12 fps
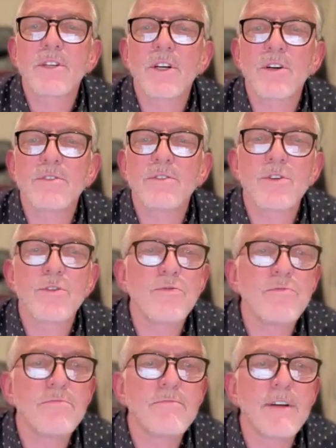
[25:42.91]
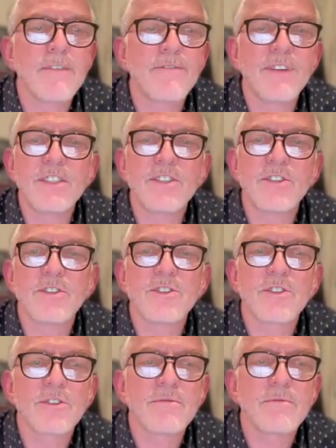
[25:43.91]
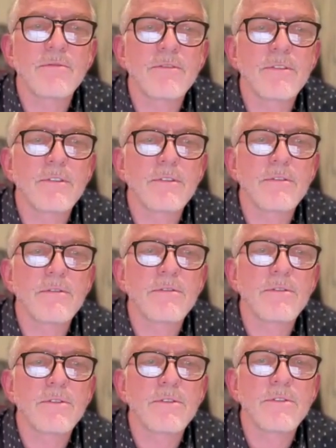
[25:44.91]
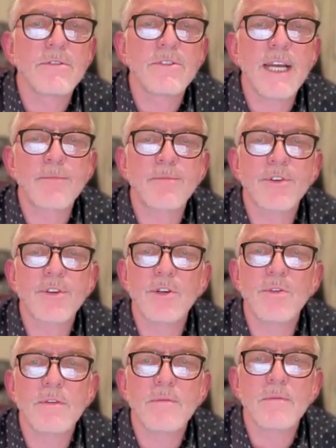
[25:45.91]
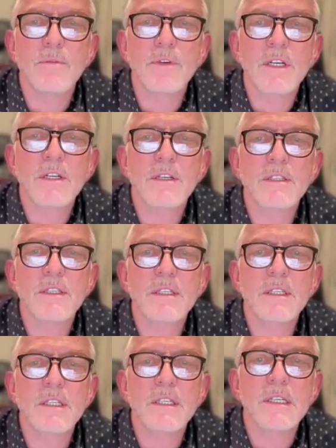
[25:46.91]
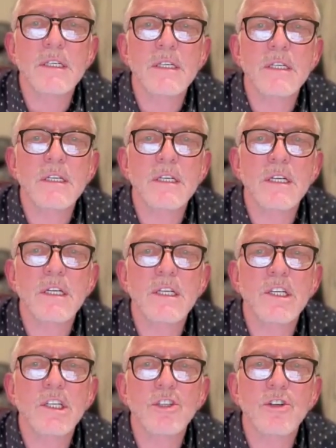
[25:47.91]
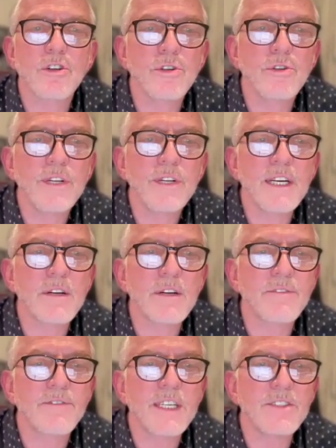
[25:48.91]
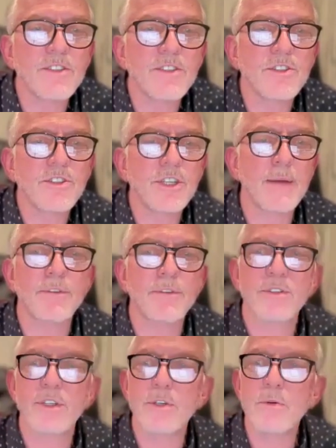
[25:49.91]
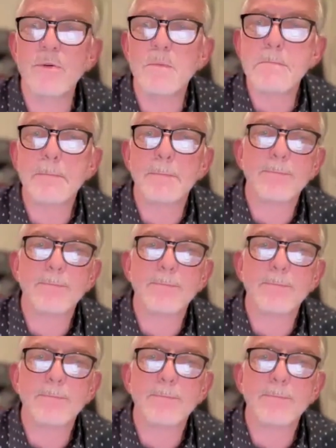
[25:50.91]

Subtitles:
turn to Ephesians chapter 2. I want to conclude here in Ephesians chapter 2.